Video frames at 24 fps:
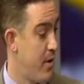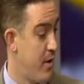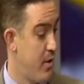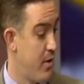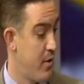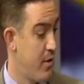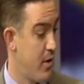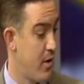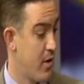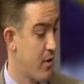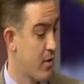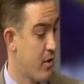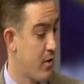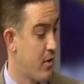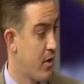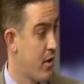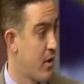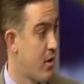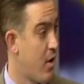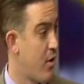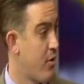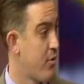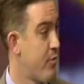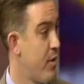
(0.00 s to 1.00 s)
the
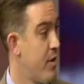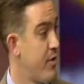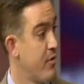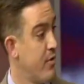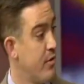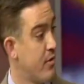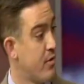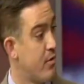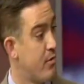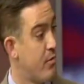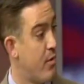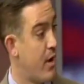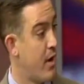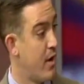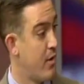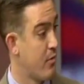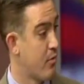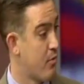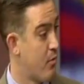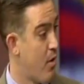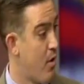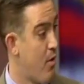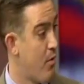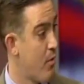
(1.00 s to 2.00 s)
incarceration rate has
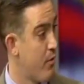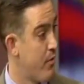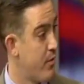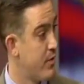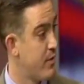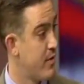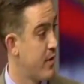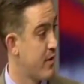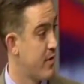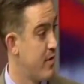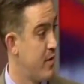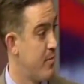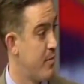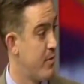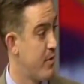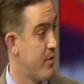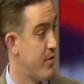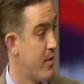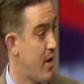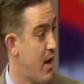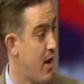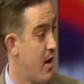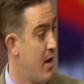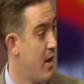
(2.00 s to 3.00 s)
grown over
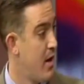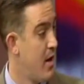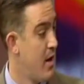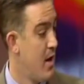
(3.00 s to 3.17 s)
60%.